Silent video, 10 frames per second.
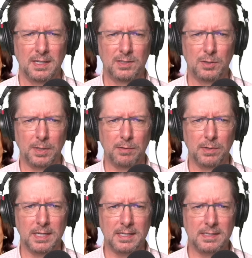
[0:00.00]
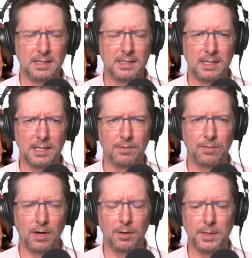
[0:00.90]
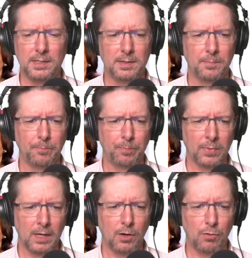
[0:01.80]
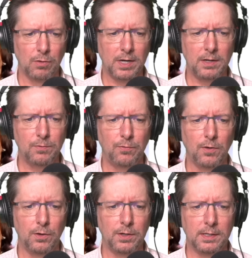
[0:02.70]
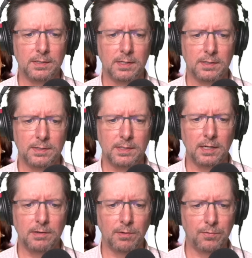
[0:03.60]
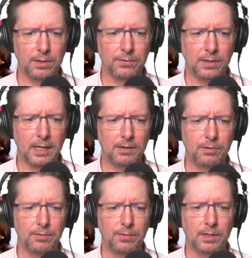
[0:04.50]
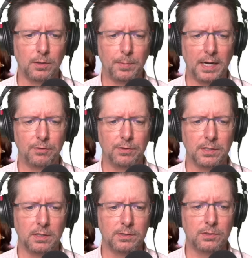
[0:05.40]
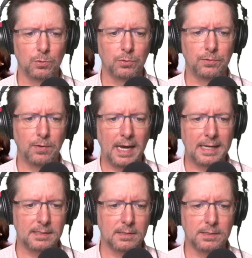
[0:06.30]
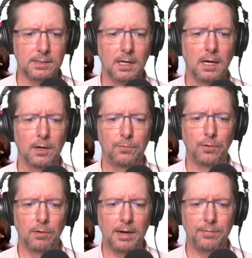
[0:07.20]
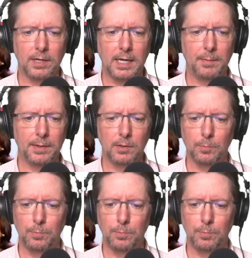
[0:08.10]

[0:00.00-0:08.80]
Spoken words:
to be released into the environment. Green phonies. Study reveals electric vehicle batteries are a source of hazardous forever chemical